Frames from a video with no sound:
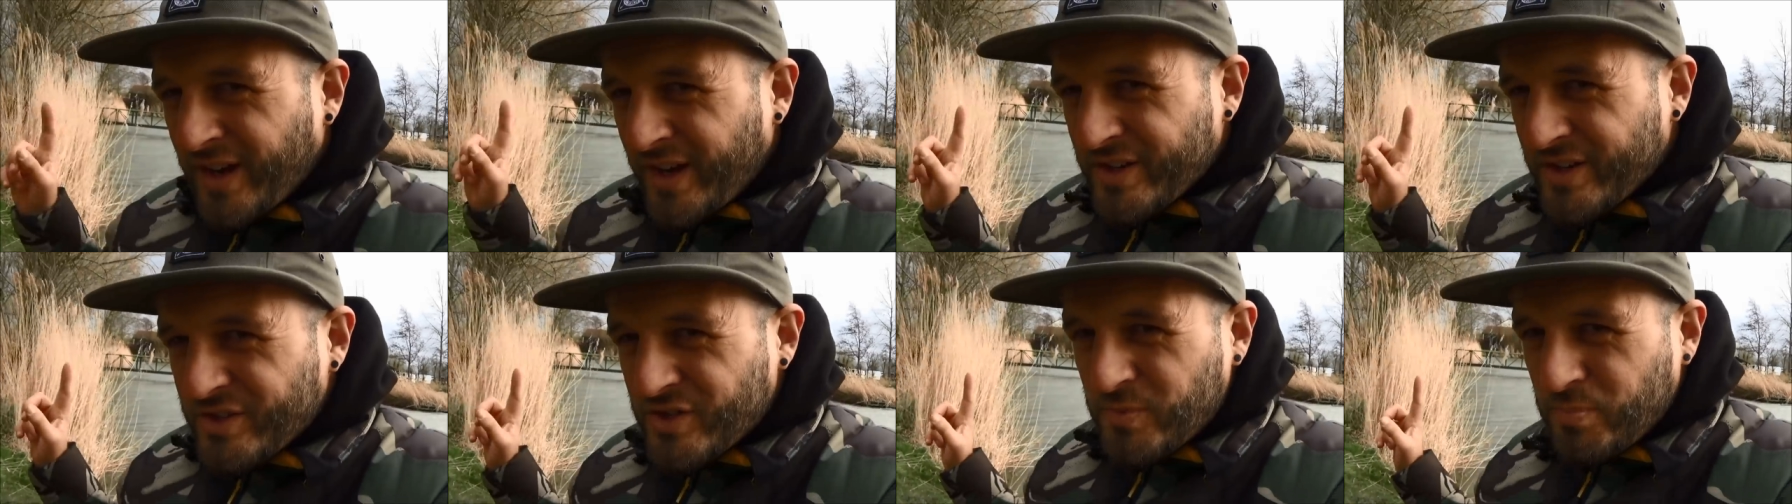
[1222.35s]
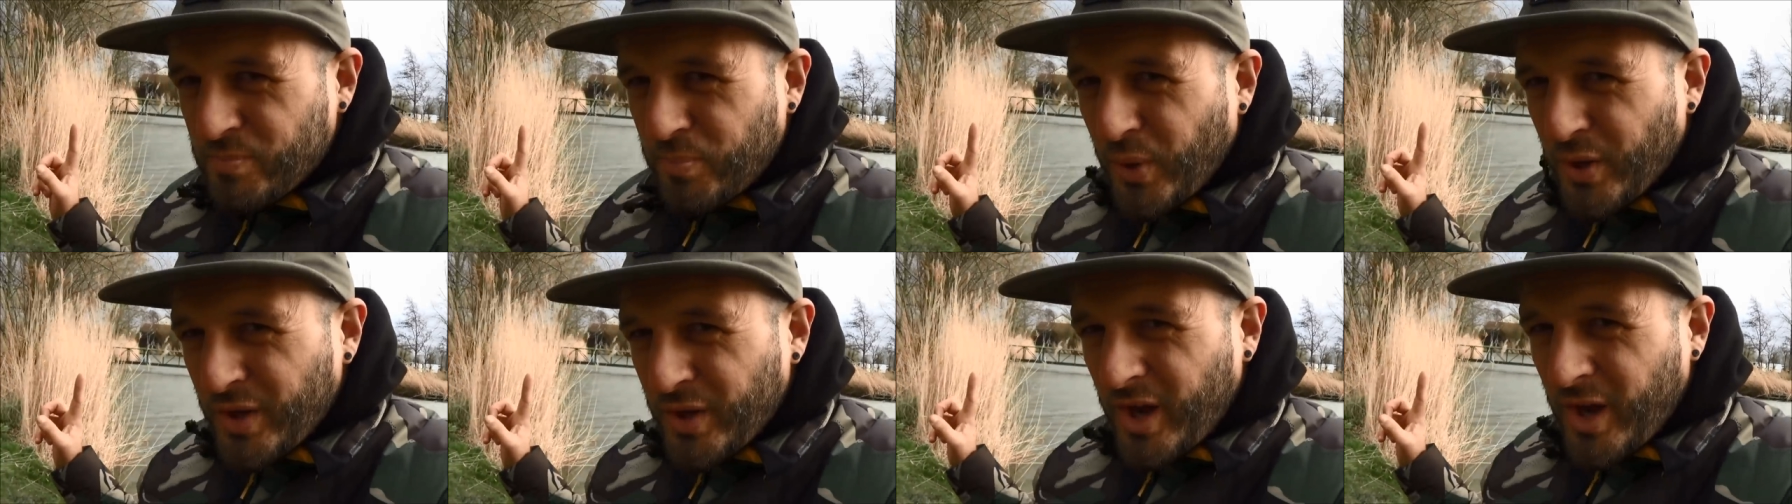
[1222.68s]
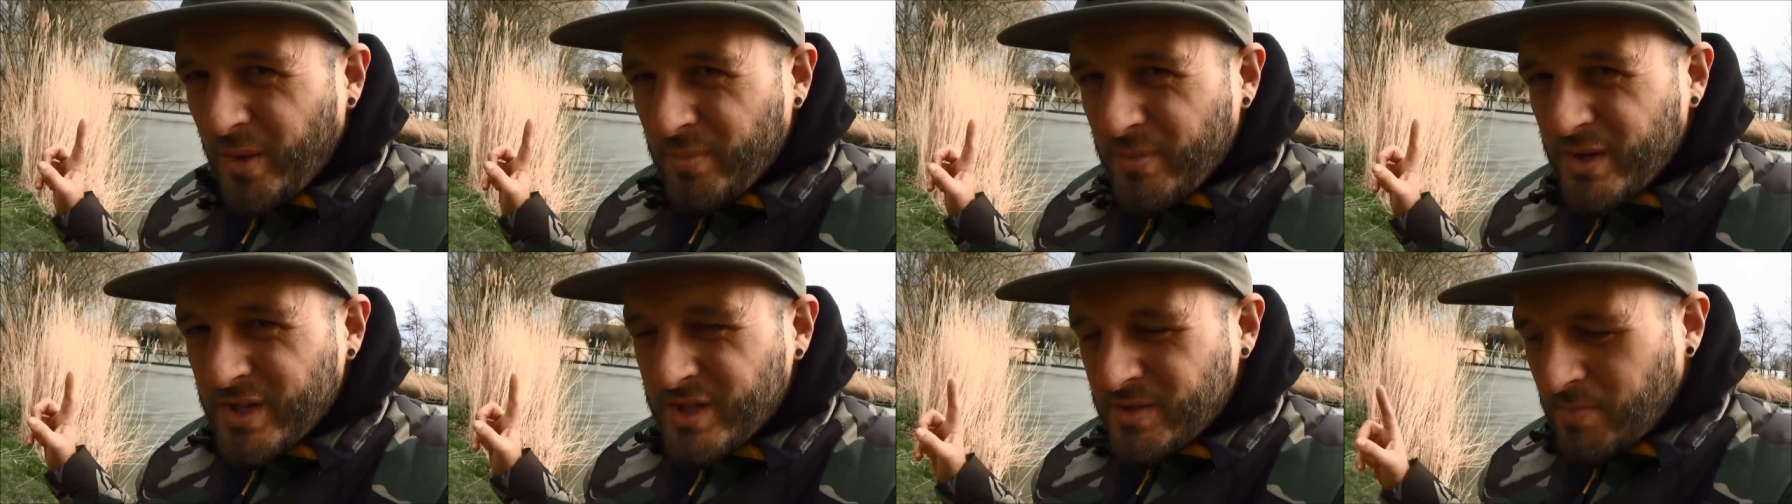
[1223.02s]
he just put it
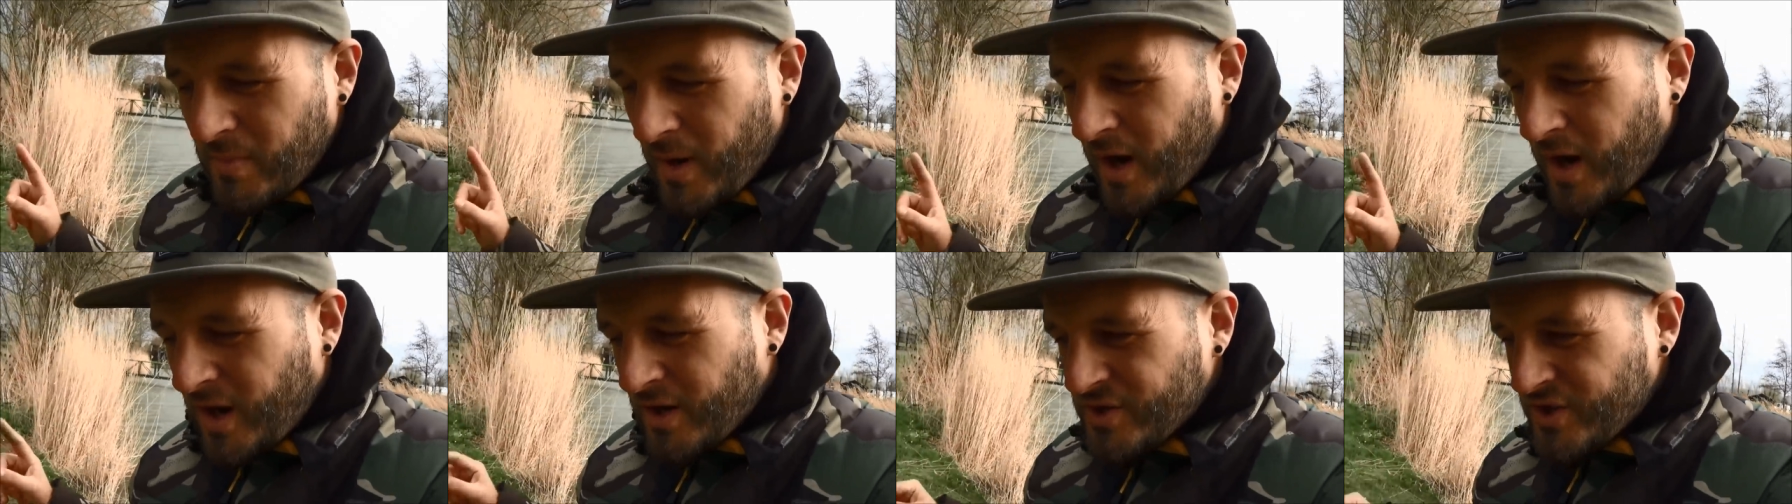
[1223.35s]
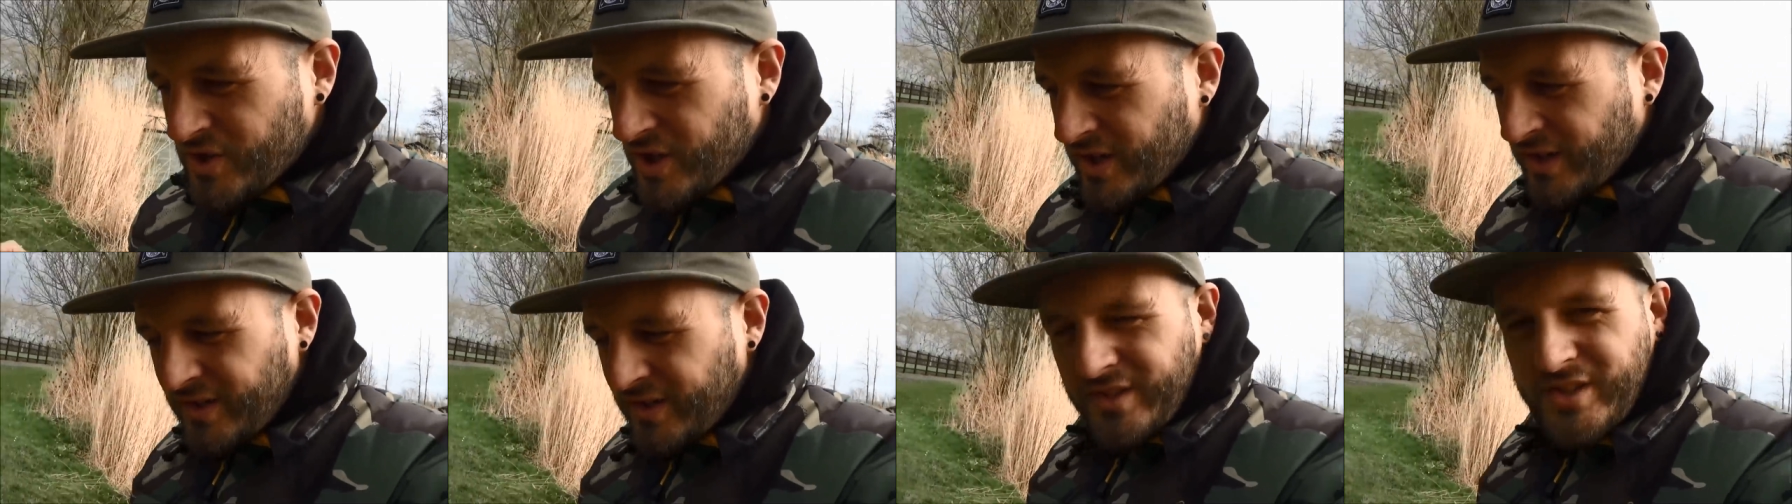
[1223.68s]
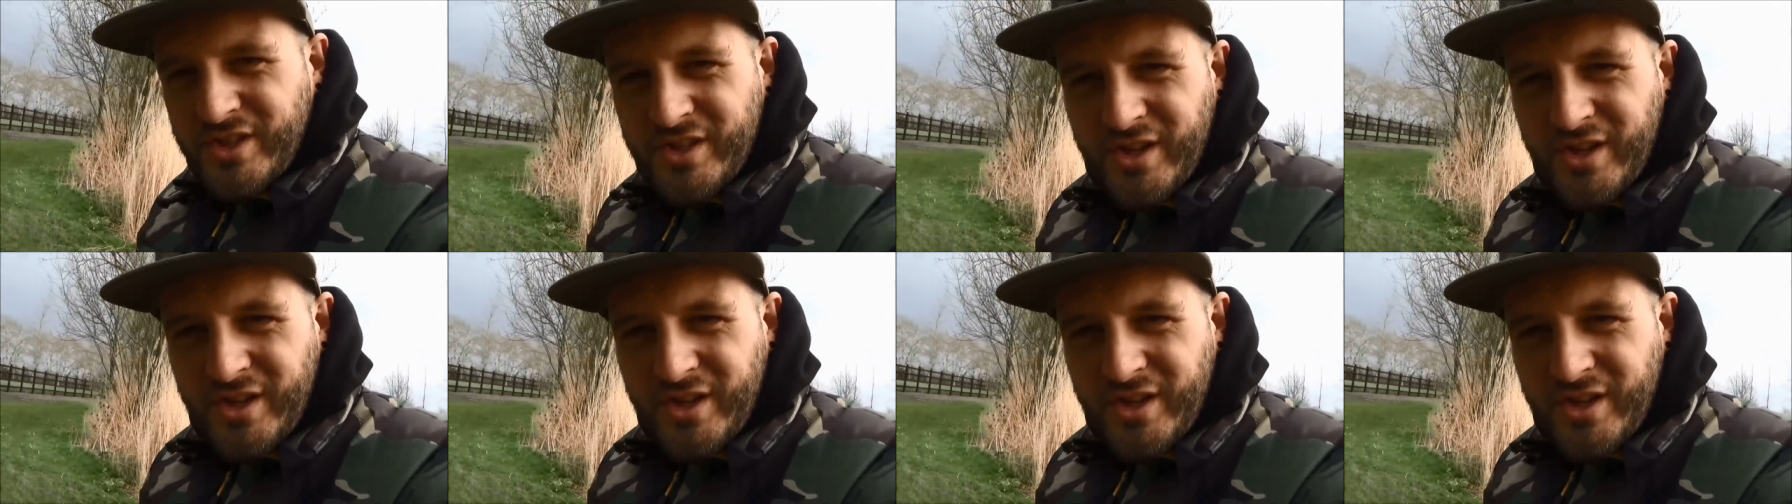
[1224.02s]
on this margin.